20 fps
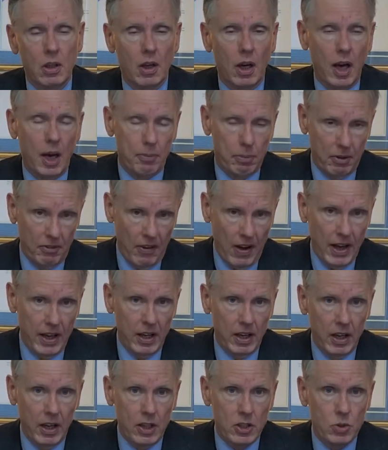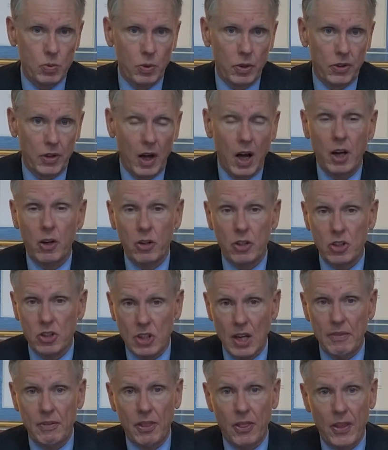provided us with
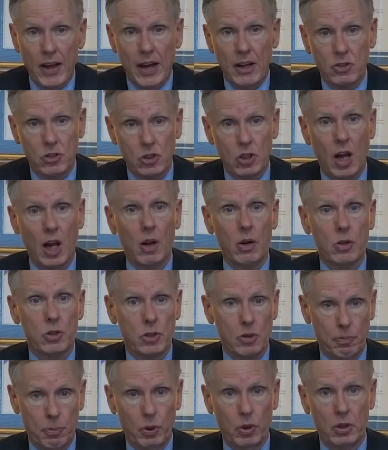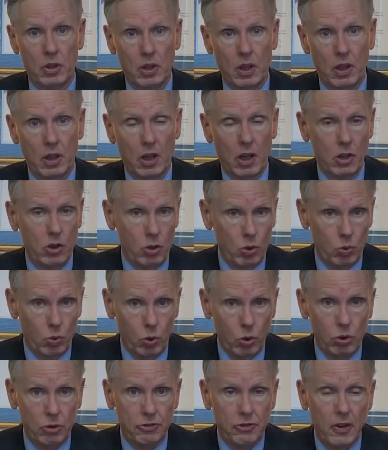$107,000 to put a new
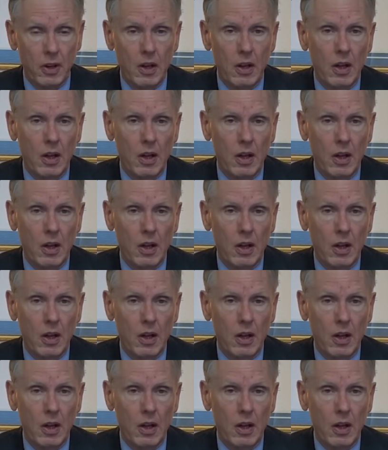roof.